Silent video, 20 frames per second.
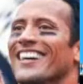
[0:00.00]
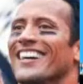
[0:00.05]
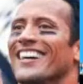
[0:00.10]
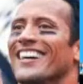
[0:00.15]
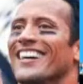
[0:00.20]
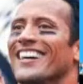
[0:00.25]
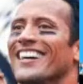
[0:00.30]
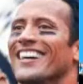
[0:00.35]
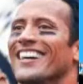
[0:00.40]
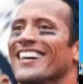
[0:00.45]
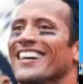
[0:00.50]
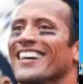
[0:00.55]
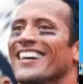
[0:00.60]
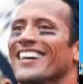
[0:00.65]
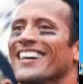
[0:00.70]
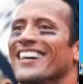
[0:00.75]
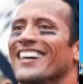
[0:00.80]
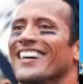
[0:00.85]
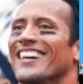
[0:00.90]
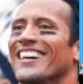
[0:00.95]

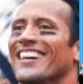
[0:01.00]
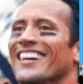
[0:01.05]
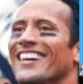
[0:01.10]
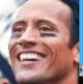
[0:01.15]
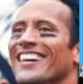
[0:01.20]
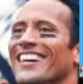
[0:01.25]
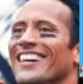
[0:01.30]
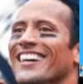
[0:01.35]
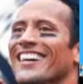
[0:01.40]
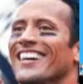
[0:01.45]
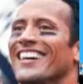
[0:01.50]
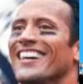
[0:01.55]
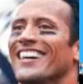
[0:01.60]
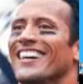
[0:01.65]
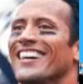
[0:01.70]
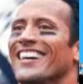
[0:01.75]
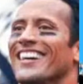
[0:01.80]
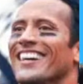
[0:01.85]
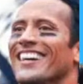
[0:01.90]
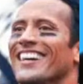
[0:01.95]

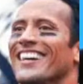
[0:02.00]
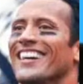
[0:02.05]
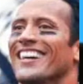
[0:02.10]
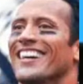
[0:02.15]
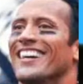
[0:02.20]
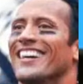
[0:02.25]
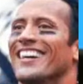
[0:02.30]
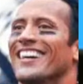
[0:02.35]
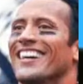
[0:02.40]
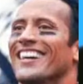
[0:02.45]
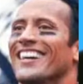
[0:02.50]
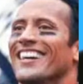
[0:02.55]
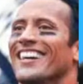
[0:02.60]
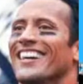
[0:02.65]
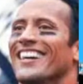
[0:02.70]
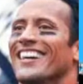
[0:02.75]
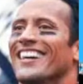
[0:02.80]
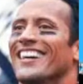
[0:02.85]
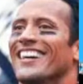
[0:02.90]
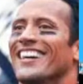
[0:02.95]

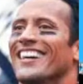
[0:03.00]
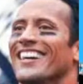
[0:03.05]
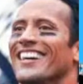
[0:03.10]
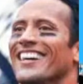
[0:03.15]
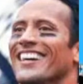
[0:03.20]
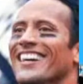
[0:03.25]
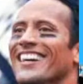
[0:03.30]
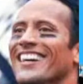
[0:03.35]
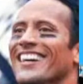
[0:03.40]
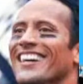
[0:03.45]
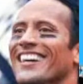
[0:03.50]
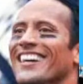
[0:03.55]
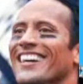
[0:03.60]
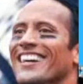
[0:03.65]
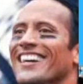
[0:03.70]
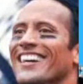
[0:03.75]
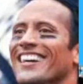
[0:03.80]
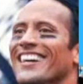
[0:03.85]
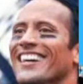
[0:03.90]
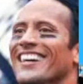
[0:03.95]

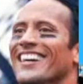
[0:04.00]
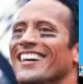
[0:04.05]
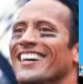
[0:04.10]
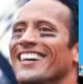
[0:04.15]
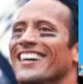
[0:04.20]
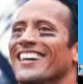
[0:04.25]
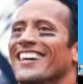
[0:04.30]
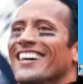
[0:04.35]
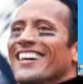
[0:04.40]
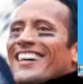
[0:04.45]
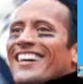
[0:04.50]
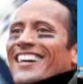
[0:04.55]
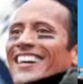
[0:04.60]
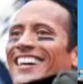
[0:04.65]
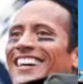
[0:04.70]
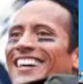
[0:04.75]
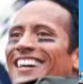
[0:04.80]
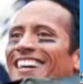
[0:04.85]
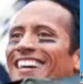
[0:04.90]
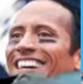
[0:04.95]

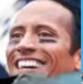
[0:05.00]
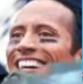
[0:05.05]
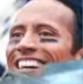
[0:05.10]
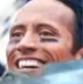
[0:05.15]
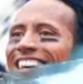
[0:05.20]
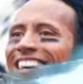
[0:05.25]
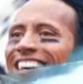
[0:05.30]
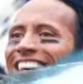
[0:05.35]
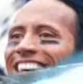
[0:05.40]
[no speech]